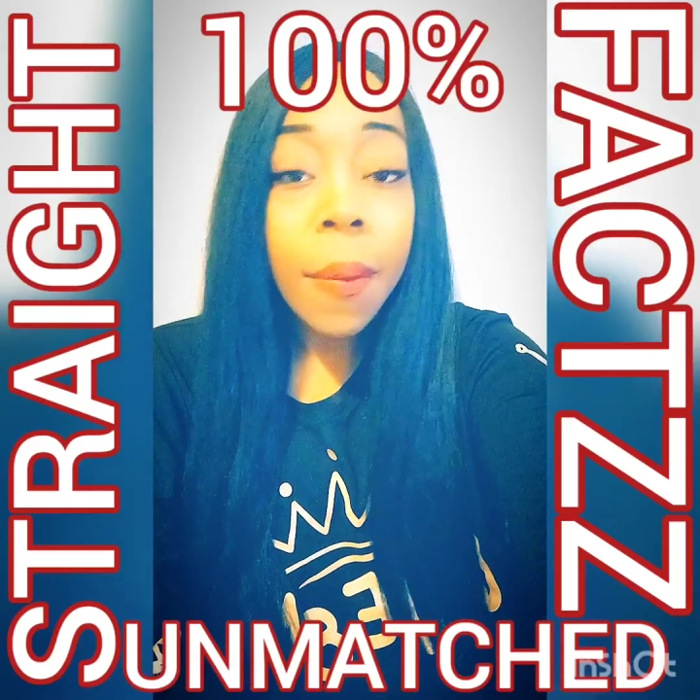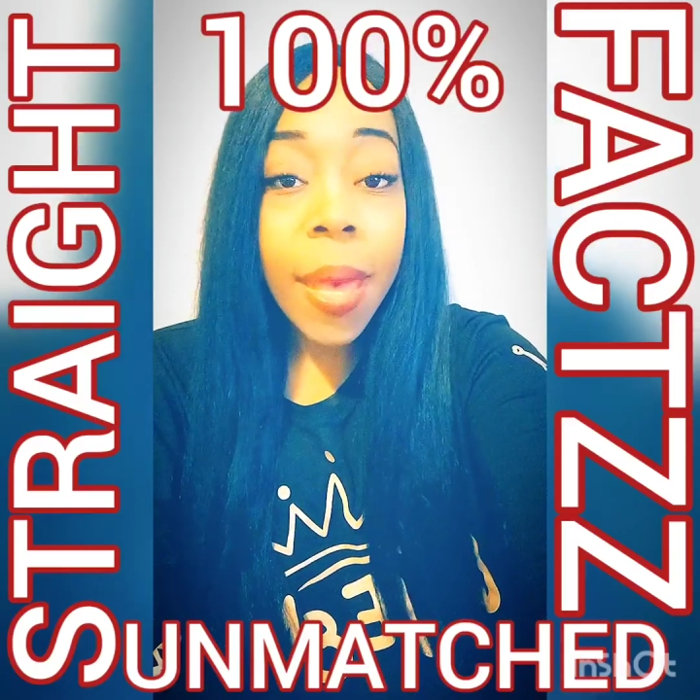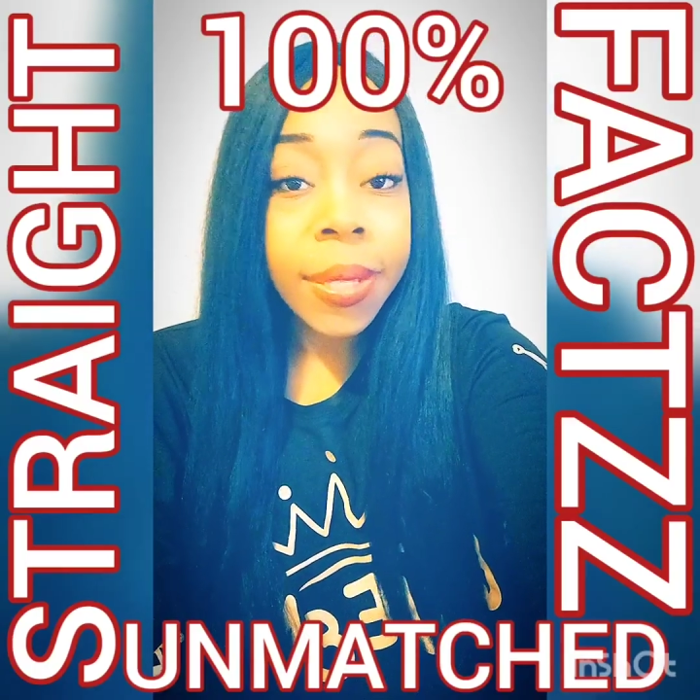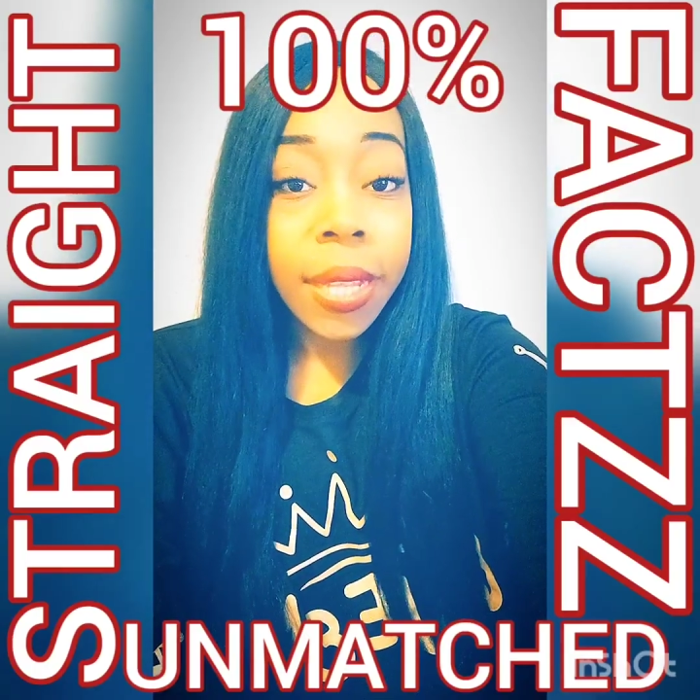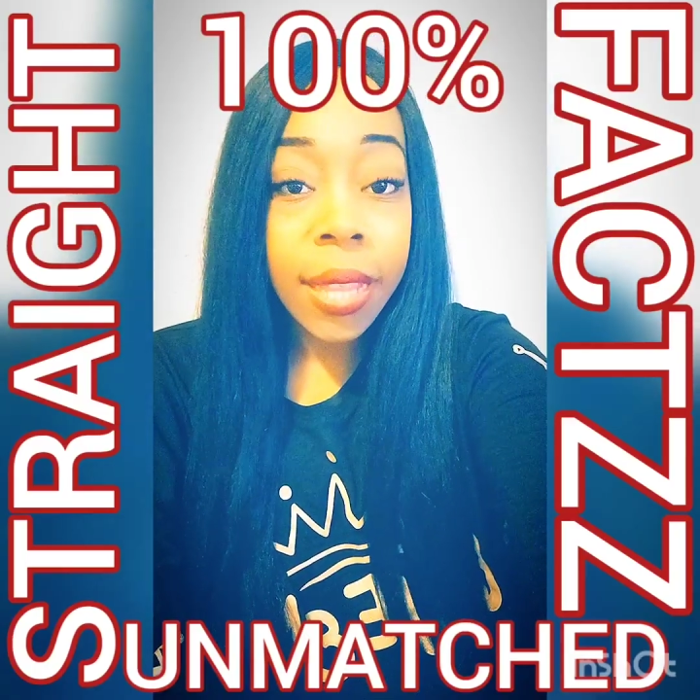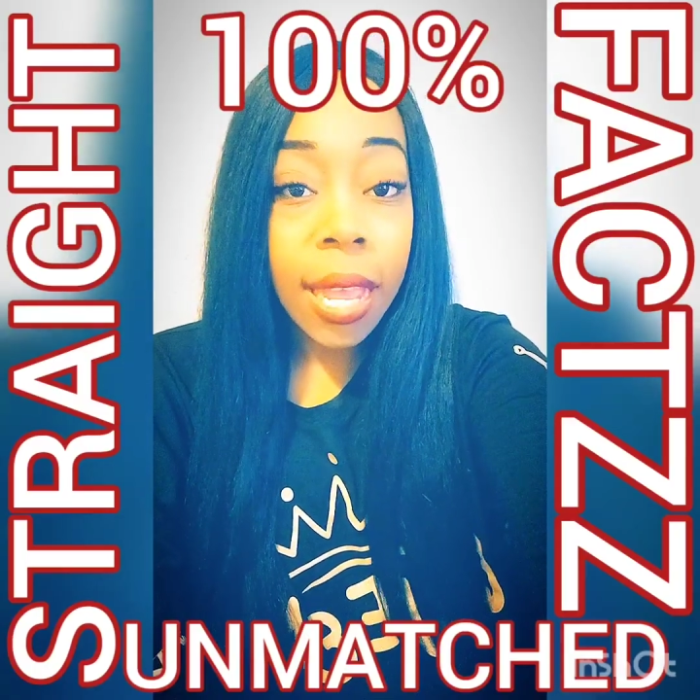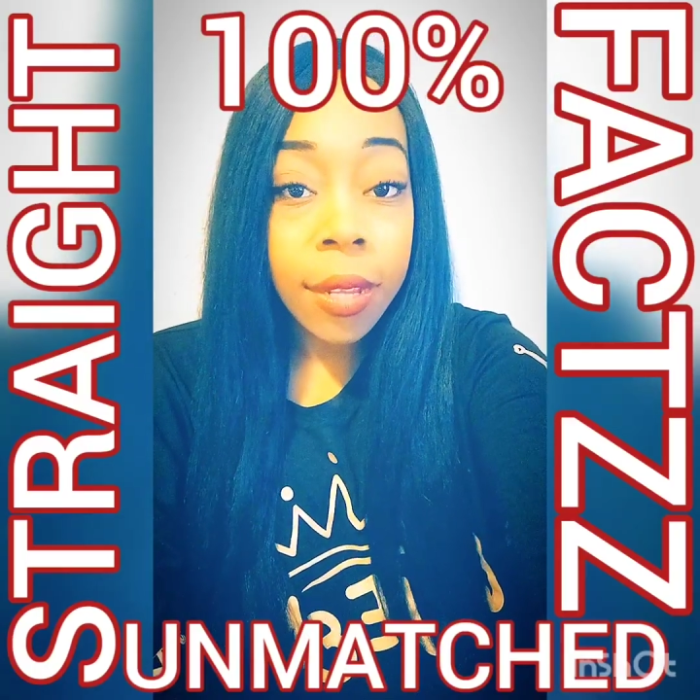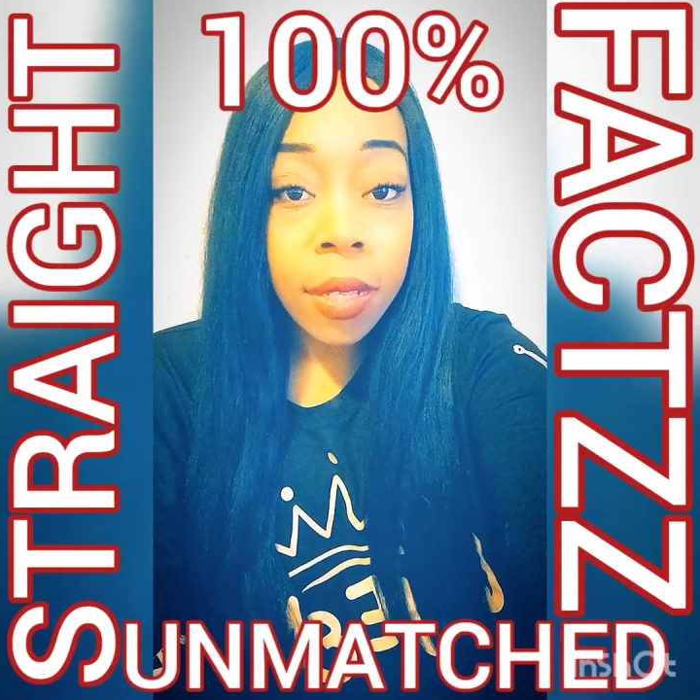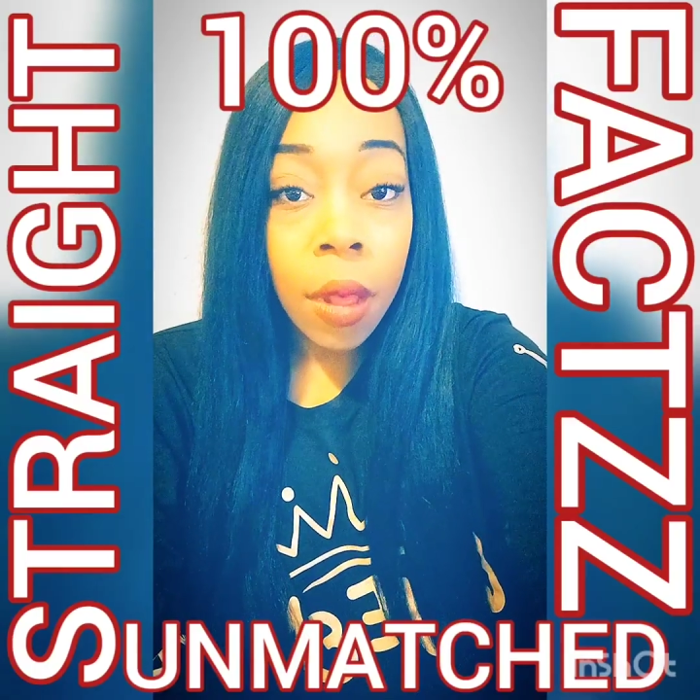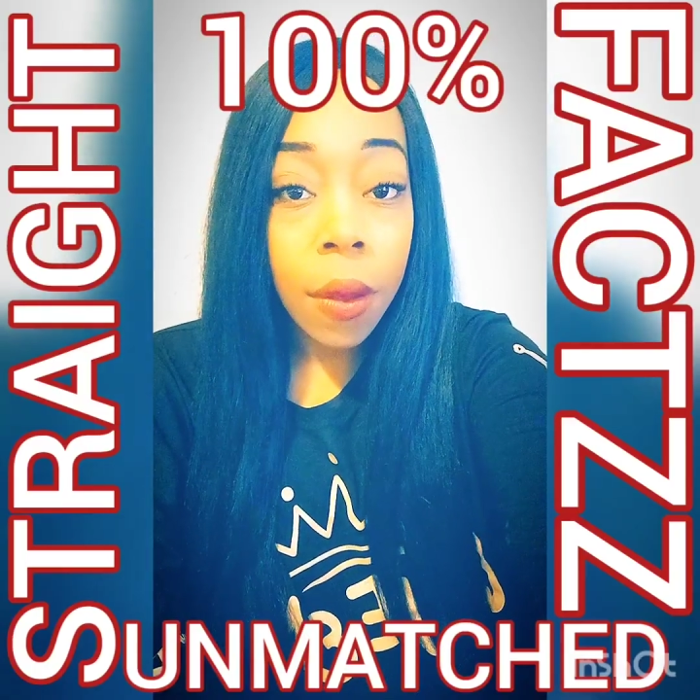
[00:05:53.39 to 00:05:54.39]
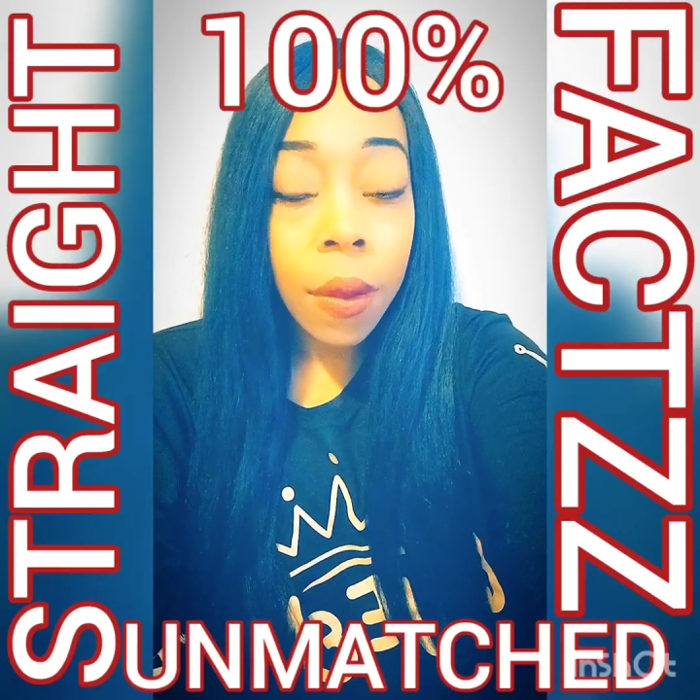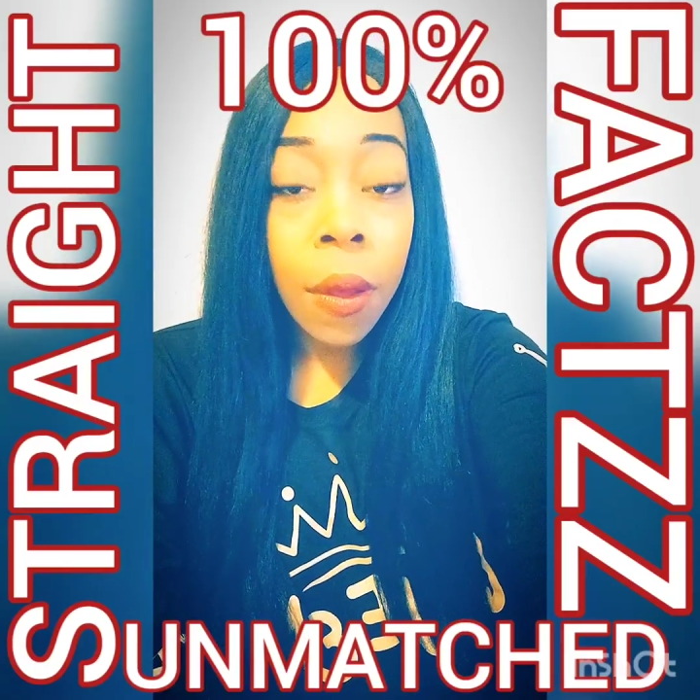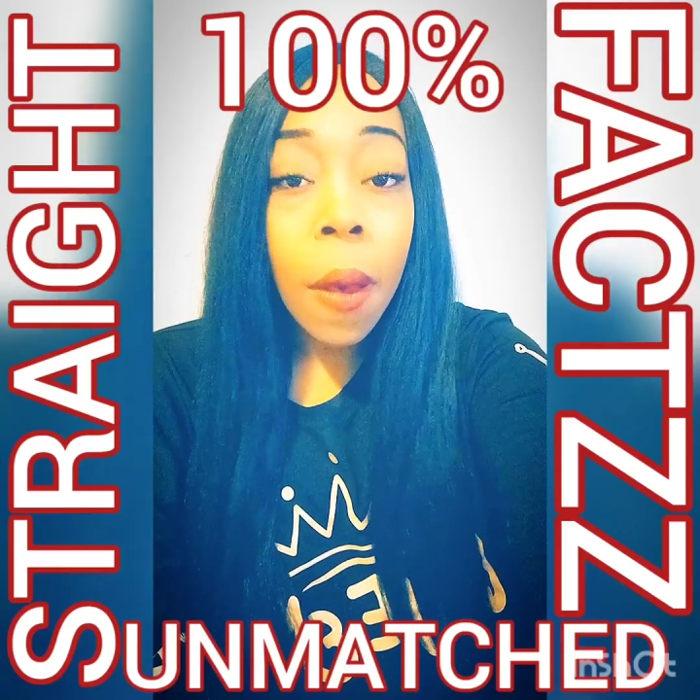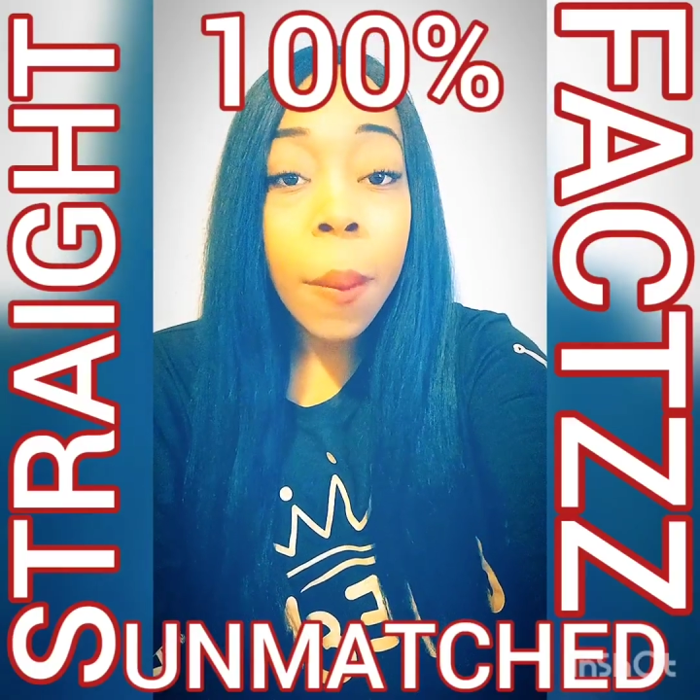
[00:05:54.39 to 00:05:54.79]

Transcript: That's it, that's all.